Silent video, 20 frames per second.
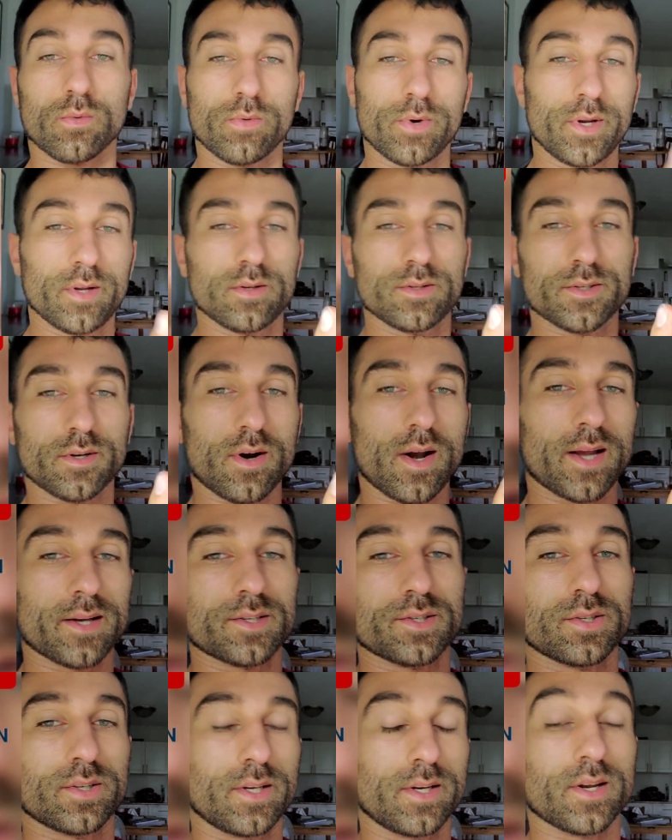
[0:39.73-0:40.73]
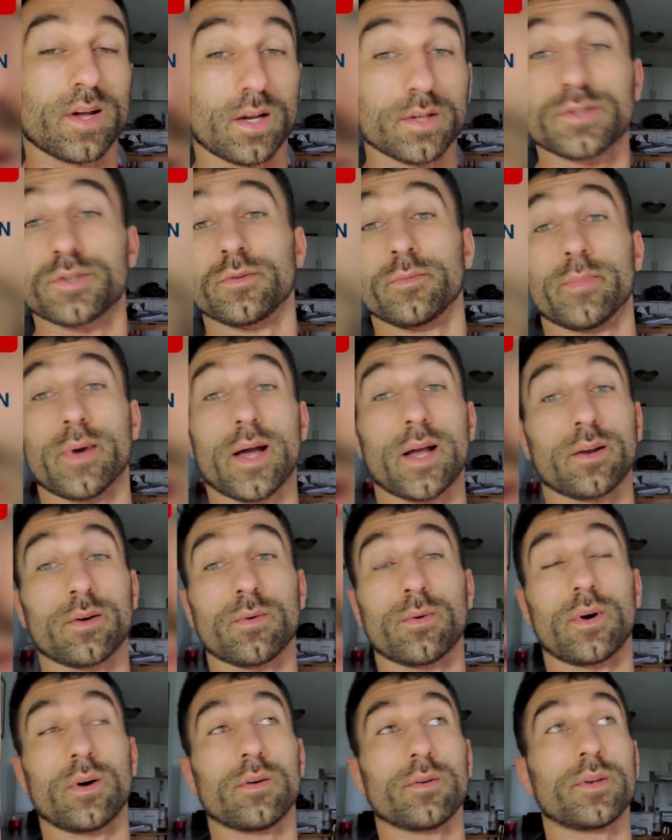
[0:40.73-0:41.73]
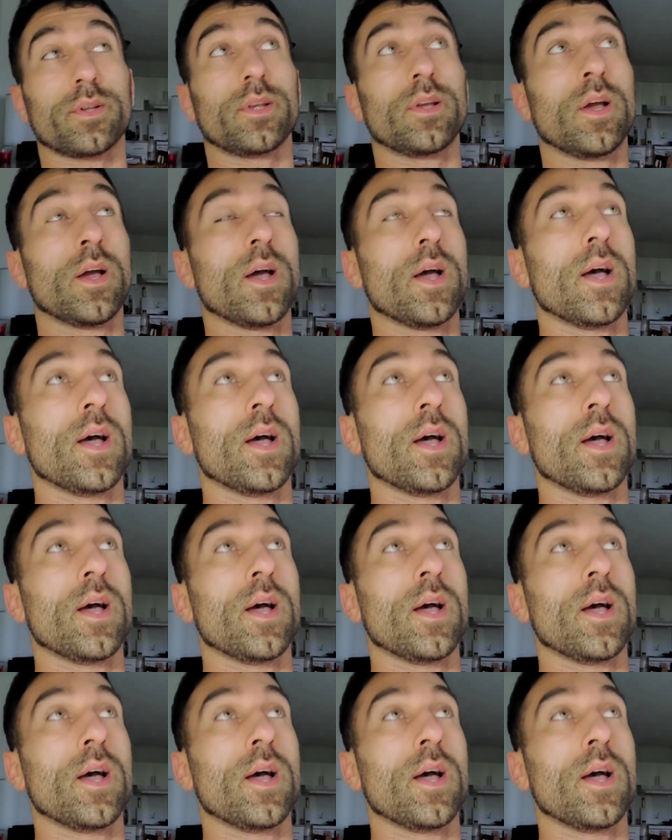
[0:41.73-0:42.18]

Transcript: Reels are actually not too bad quality.